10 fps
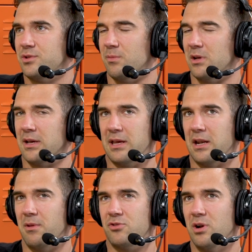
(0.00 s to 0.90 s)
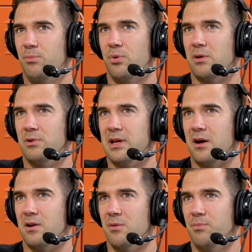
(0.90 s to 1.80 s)
So I'm not, again, I'm not trying to put anyone
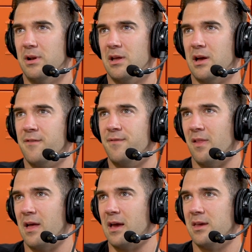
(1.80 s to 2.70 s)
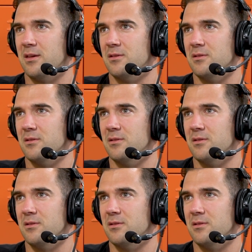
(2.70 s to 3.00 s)
down here, but I felt like